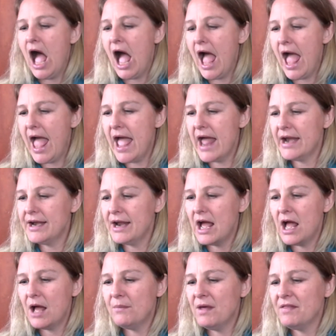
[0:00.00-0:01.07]

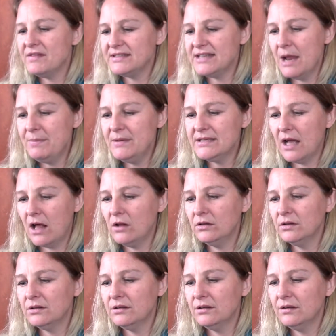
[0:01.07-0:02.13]
And this nappy's
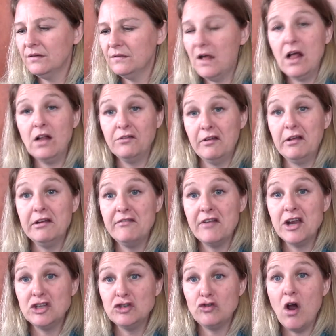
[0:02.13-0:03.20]
held
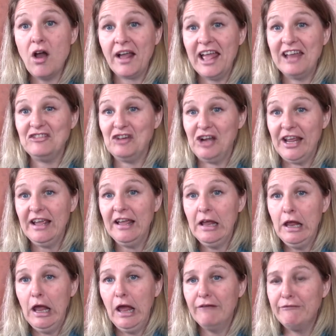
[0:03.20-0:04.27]
very strong, actually.
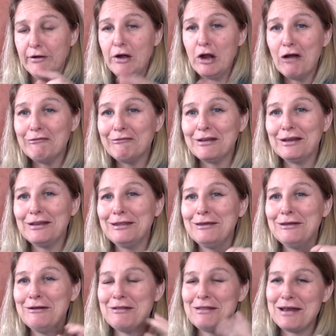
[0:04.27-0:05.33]
Very often,
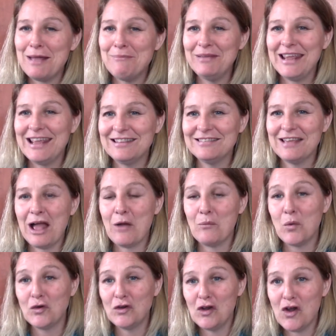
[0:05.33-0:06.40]
you know, the nappy gets
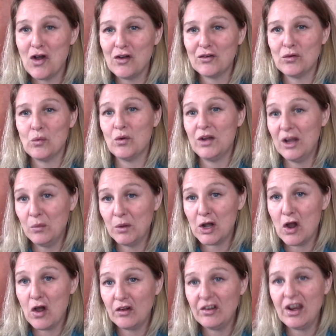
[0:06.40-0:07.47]
waterlogged or liquid
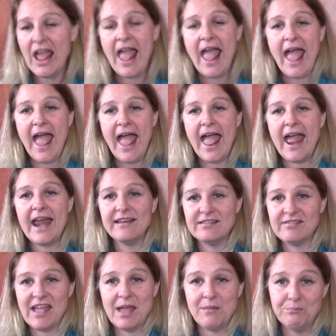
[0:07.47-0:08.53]
logged
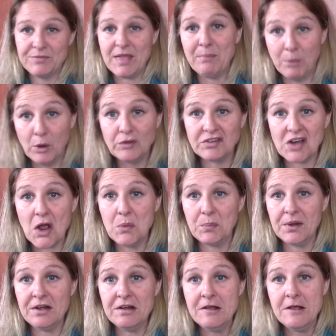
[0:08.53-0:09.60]
and they burst open.